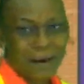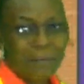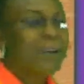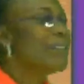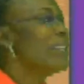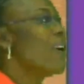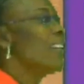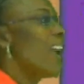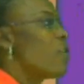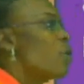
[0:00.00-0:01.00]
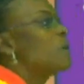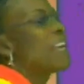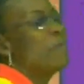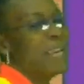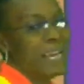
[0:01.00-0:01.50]
But 3 other groups
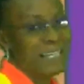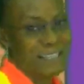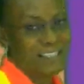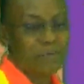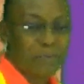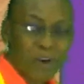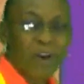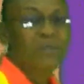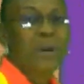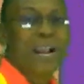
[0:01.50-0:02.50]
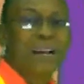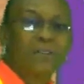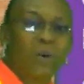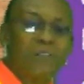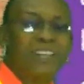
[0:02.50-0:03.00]
have been added because we
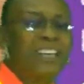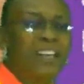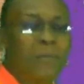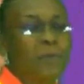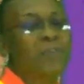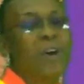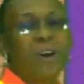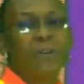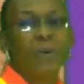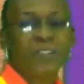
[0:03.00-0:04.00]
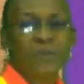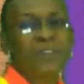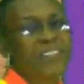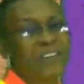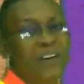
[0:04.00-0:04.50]
can't conveniently put those
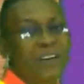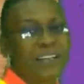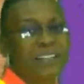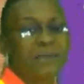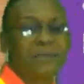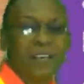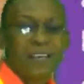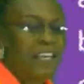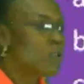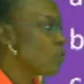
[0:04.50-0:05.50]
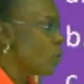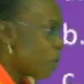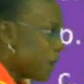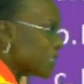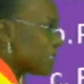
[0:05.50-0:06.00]
unicellular organisms into
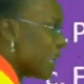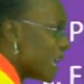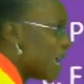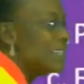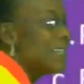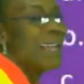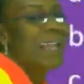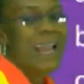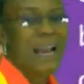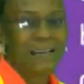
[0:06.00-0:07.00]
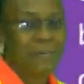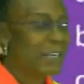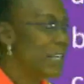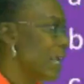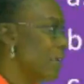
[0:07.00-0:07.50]
plantae and
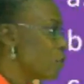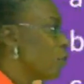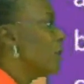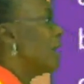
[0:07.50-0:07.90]
animalia. So we